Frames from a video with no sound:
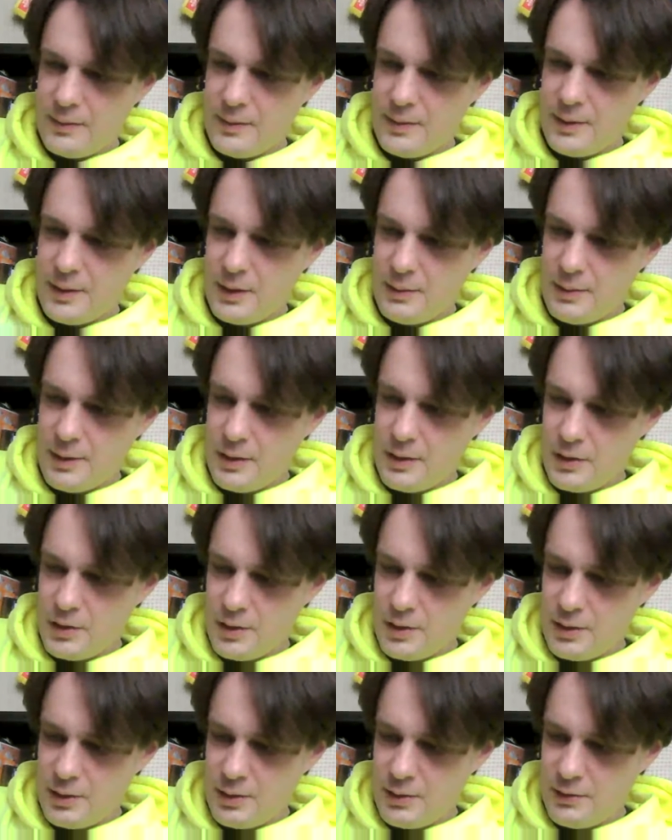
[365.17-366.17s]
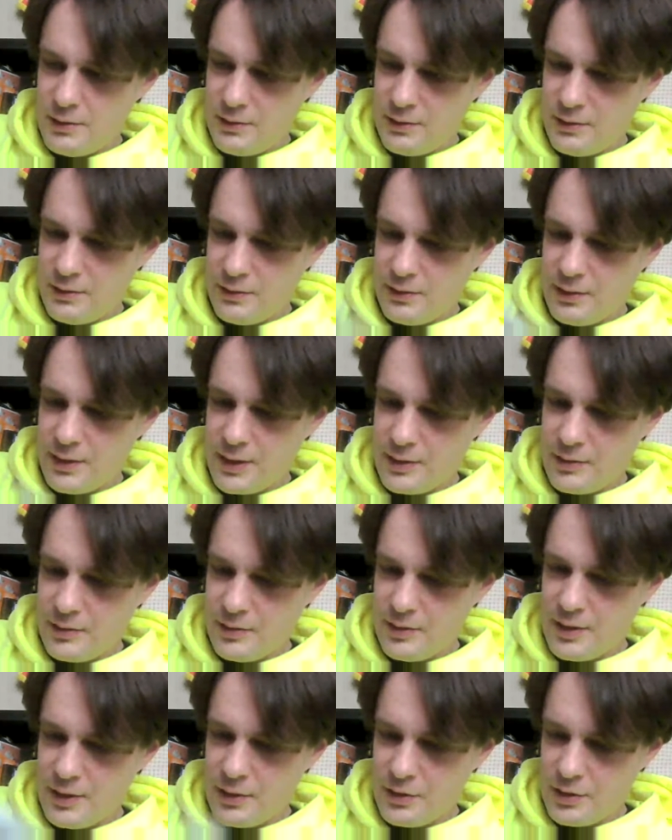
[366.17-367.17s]
Anyways, flick
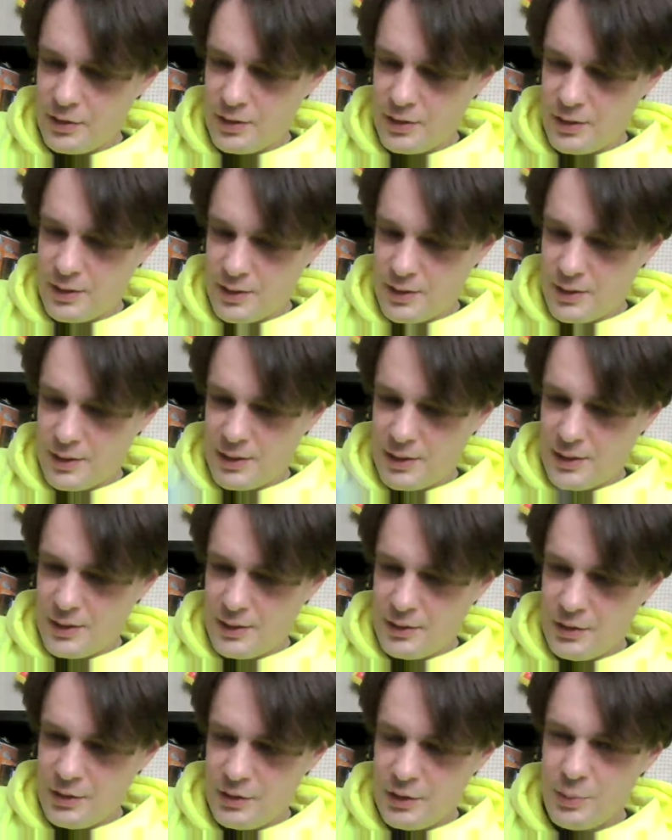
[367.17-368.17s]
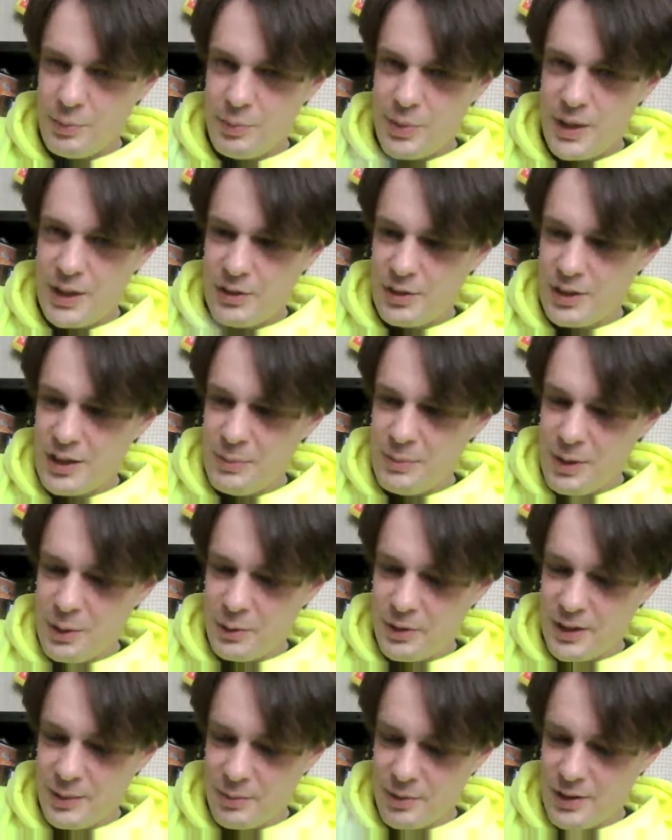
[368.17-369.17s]
through this. This is too big to keep
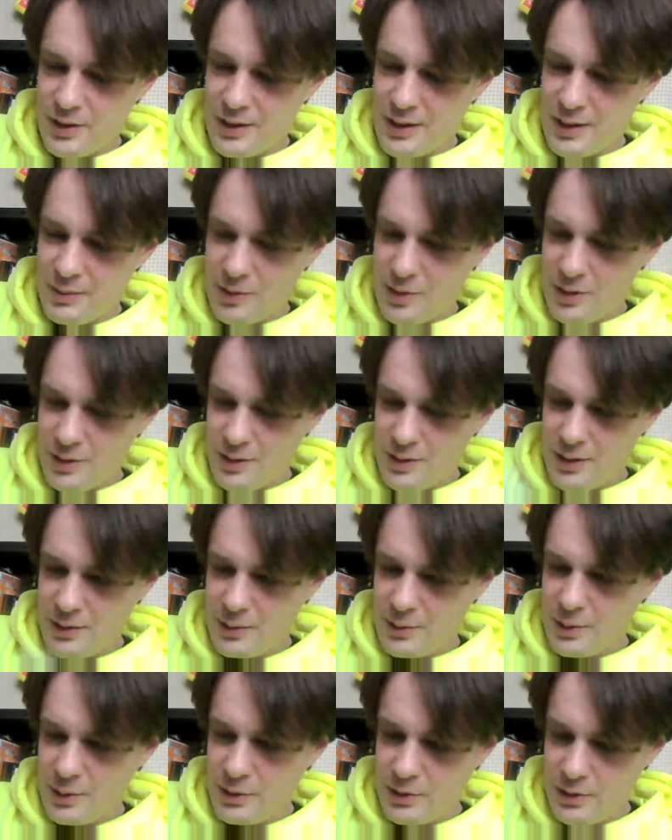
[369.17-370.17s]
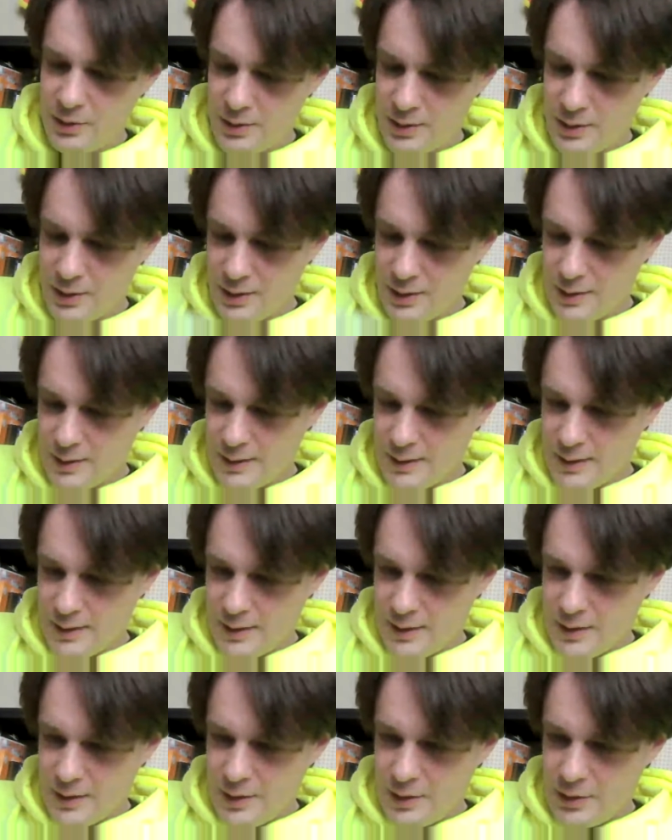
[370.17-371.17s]
holding up to the camera. I've got to
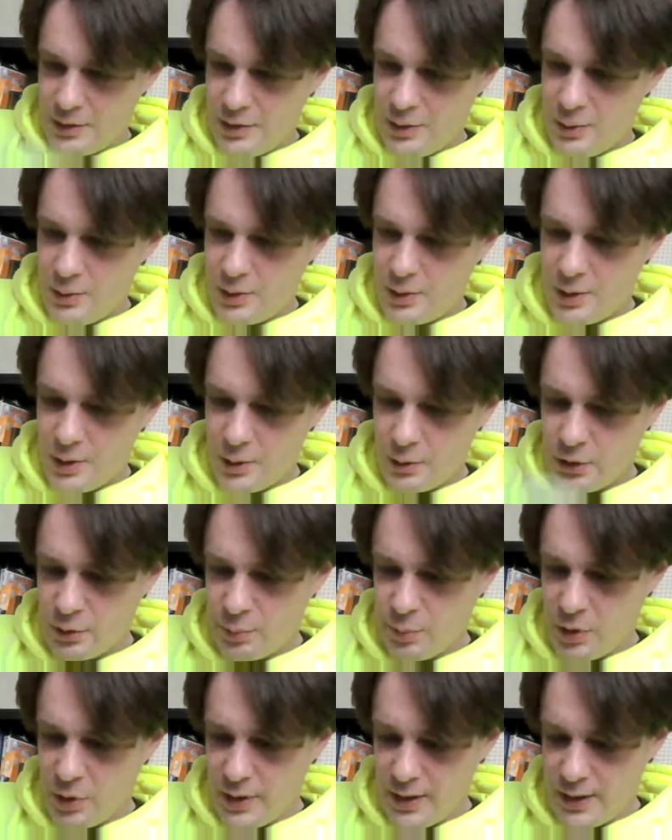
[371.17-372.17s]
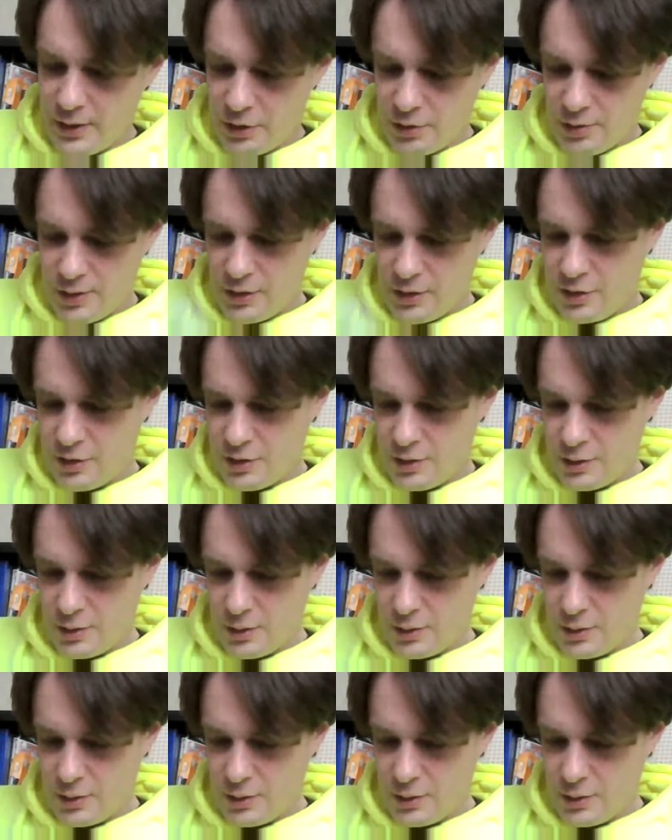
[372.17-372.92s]
do the good old spine stretch.